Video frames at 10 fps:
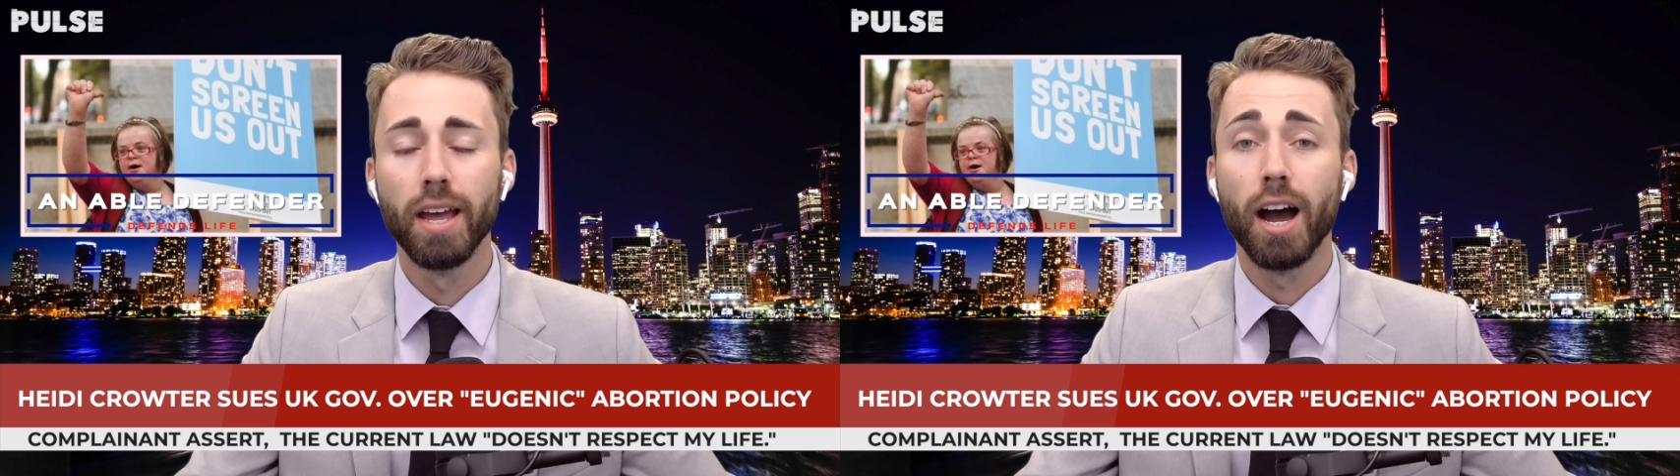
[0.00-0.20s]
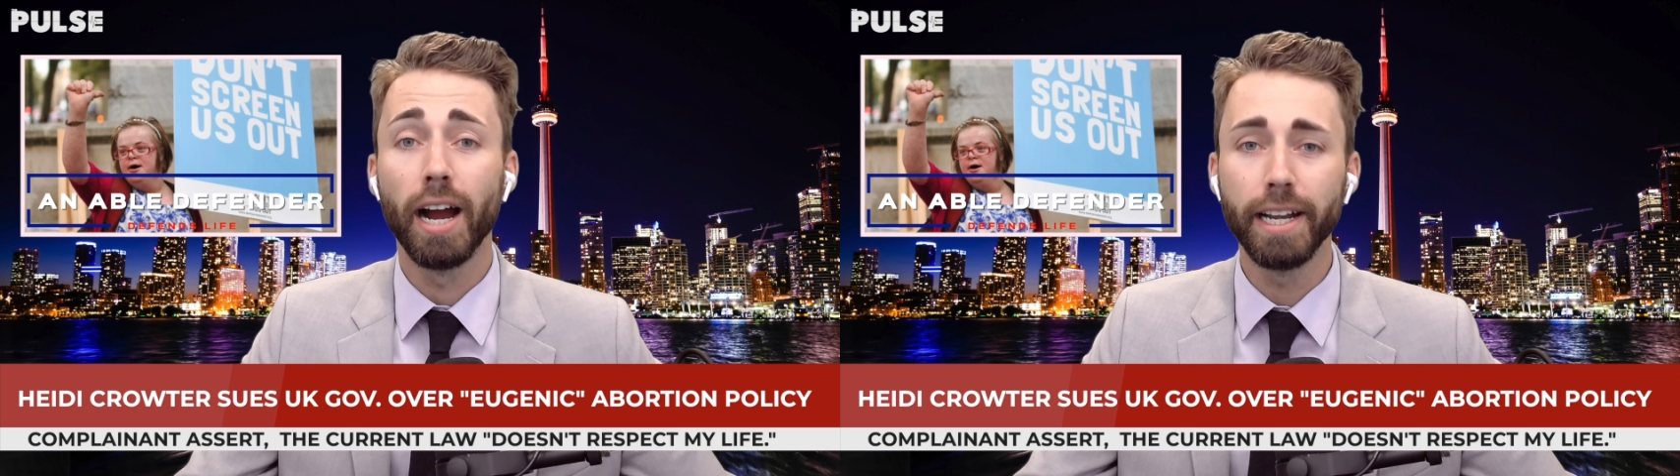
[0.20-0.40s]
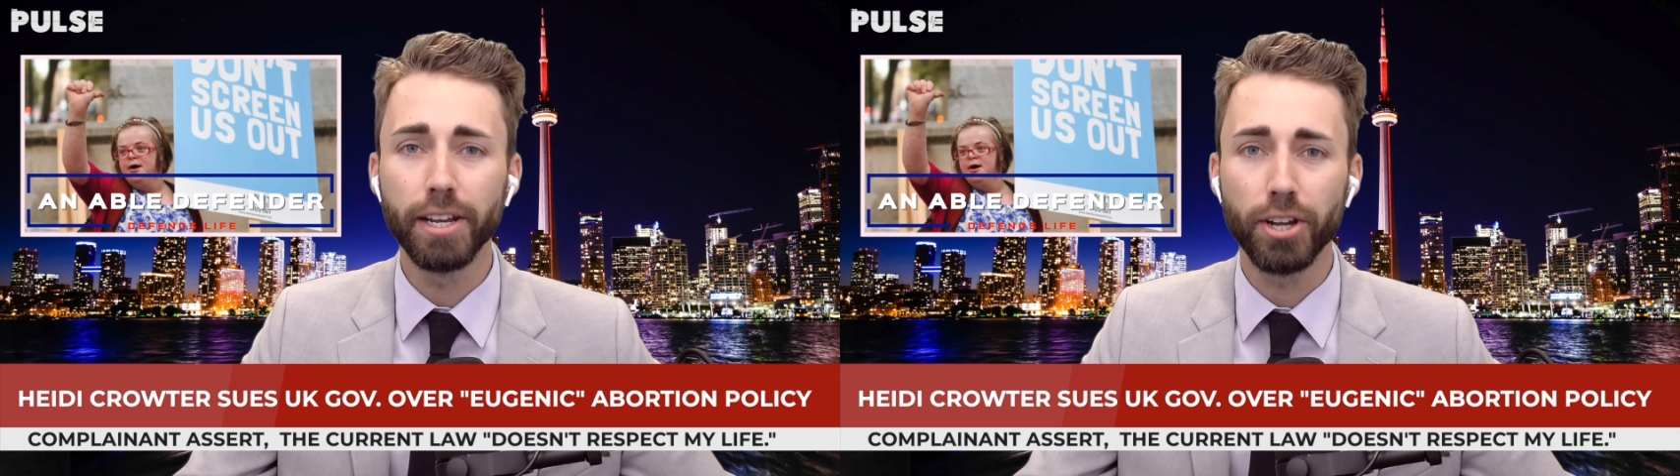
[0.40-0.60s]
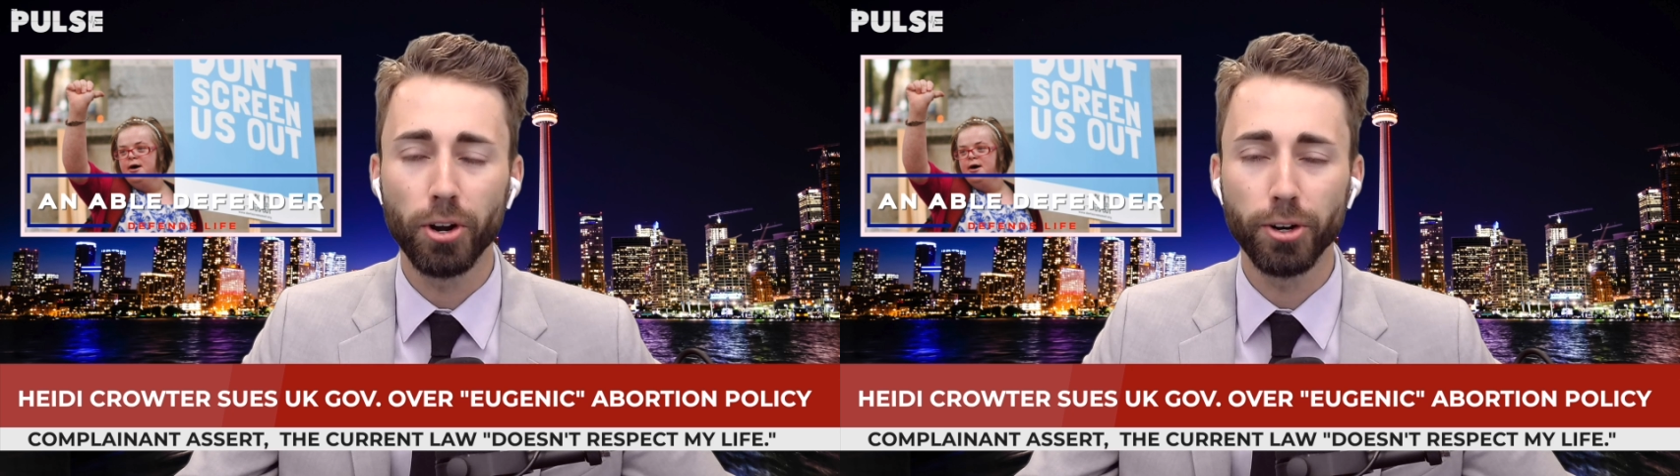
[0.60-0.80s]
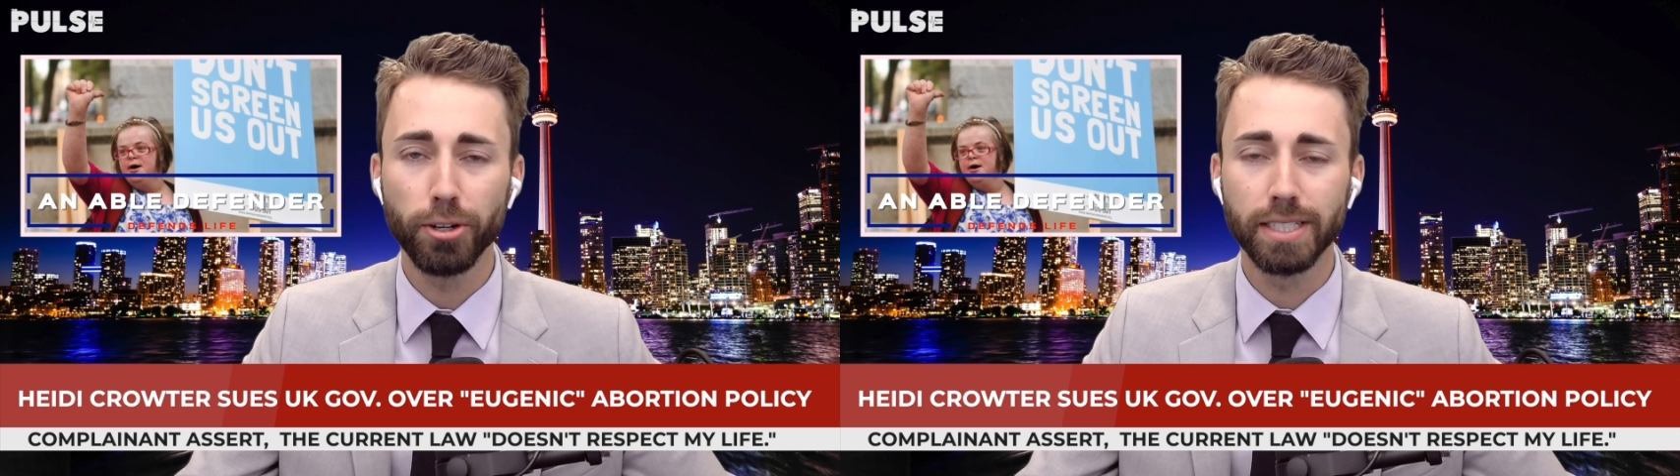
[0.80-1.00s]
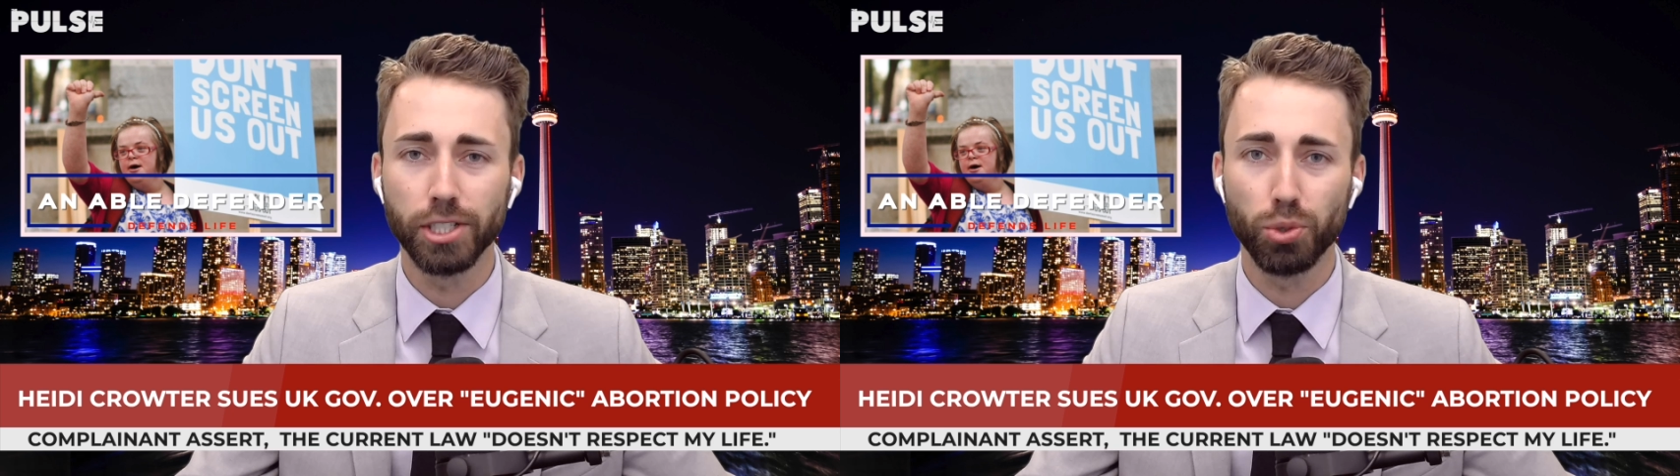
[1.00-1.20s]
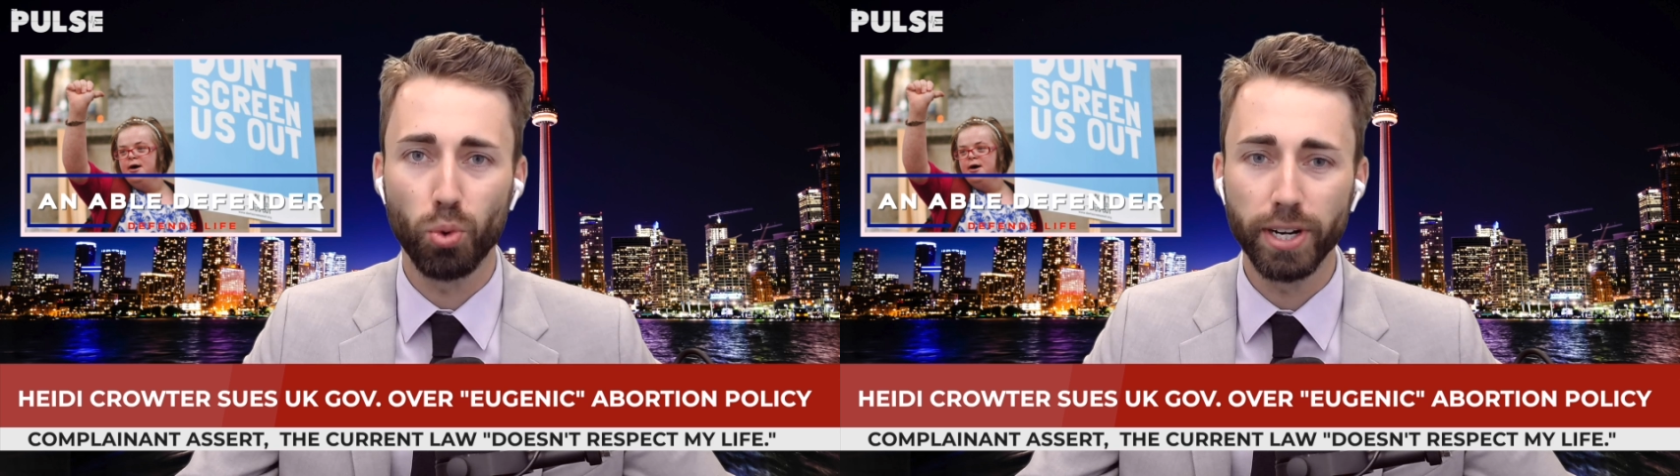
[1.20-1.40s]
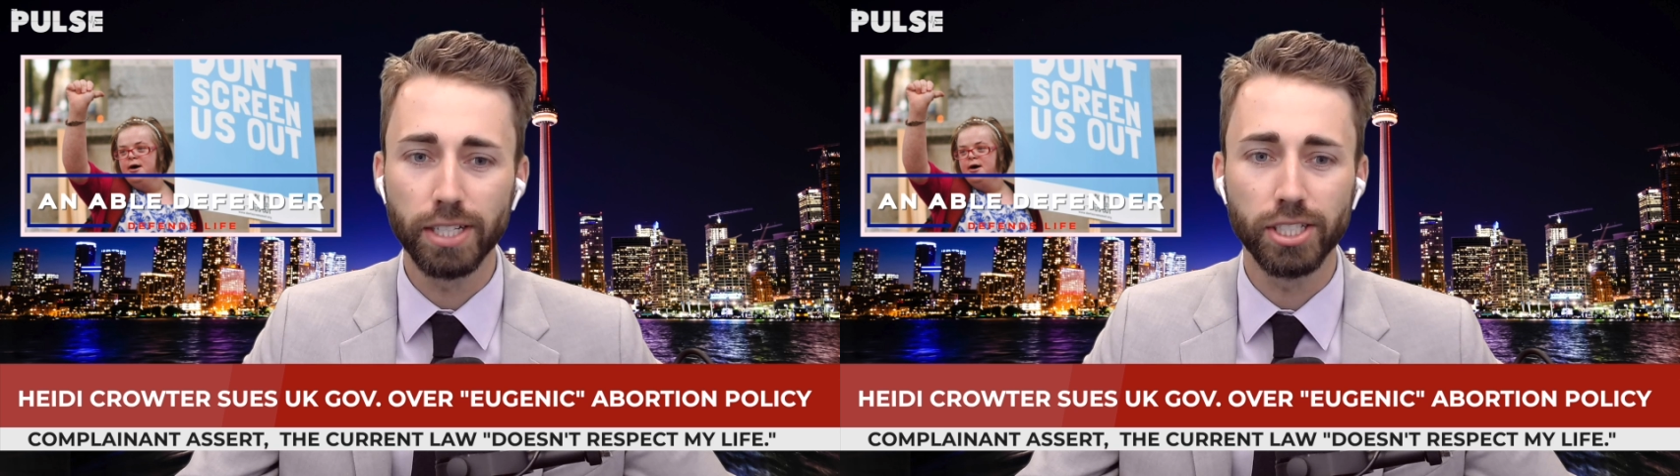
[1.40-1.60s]
Heidi Carter is a
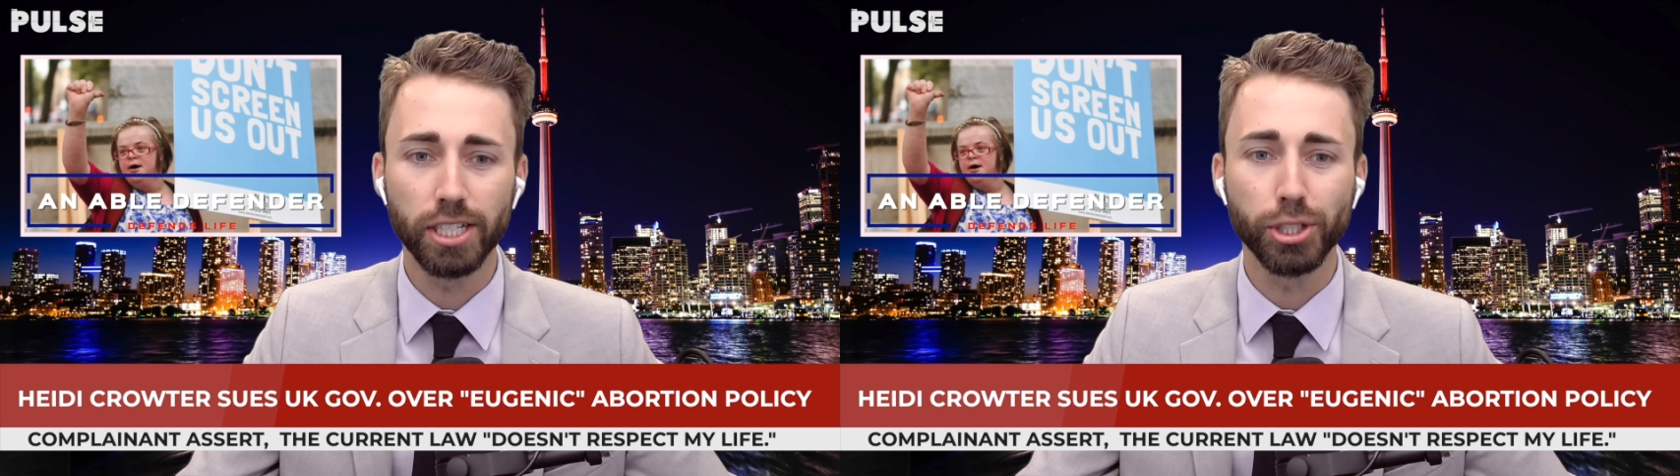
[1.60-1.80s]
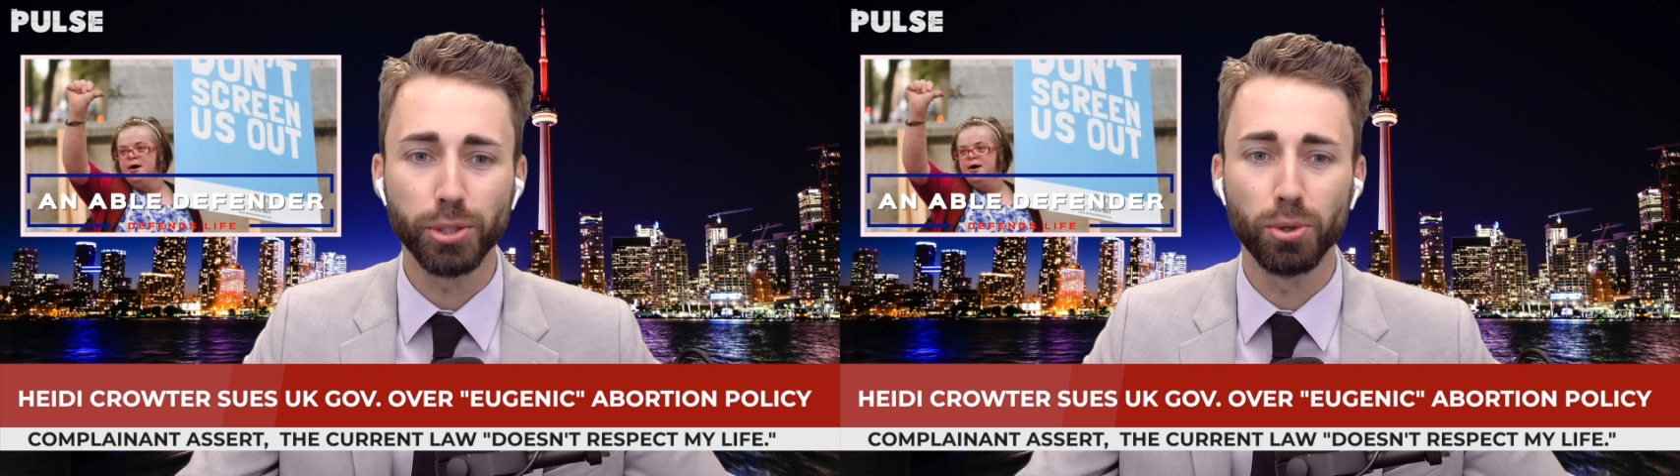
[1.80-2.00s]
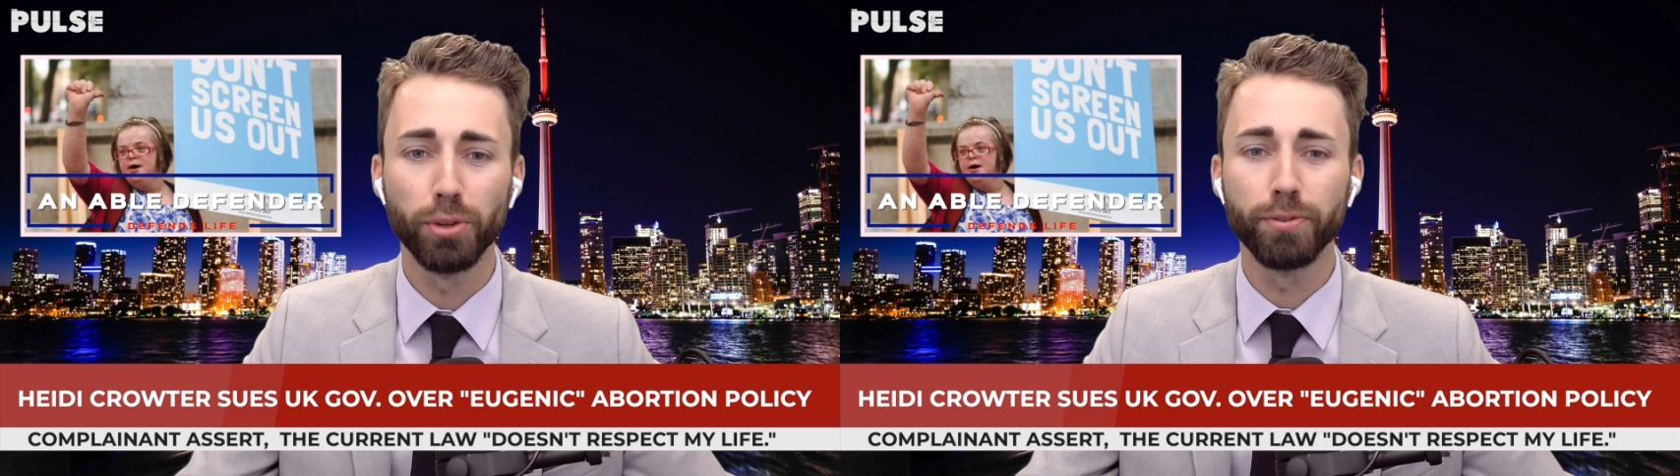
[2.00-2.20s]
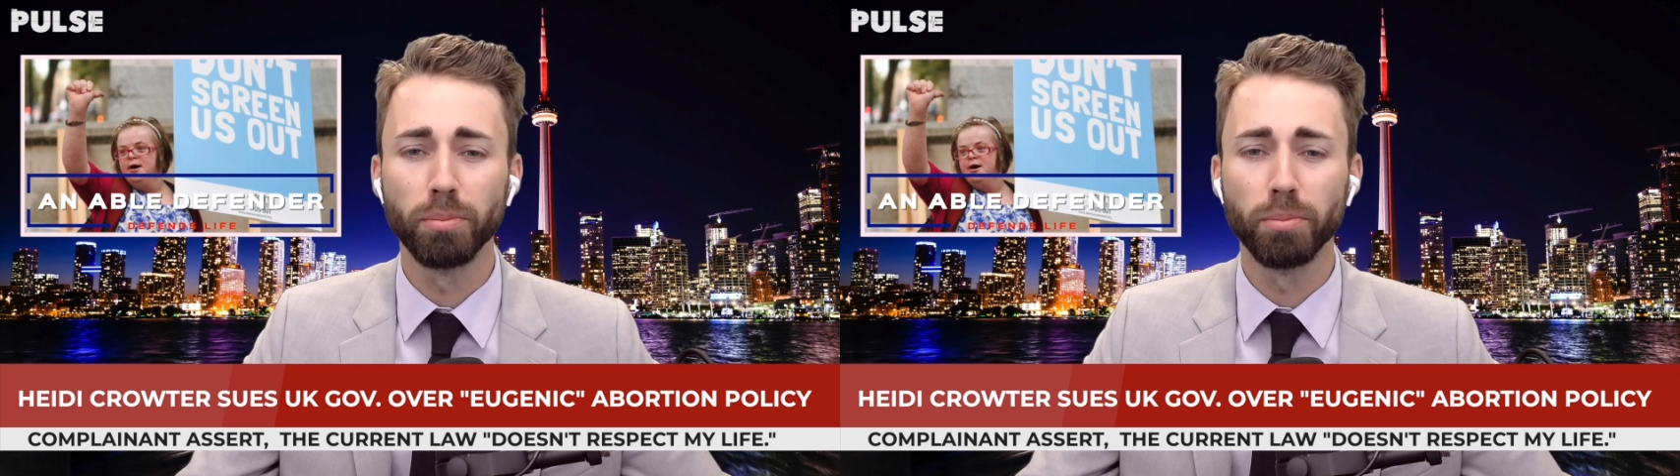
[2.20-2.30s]
26-year-old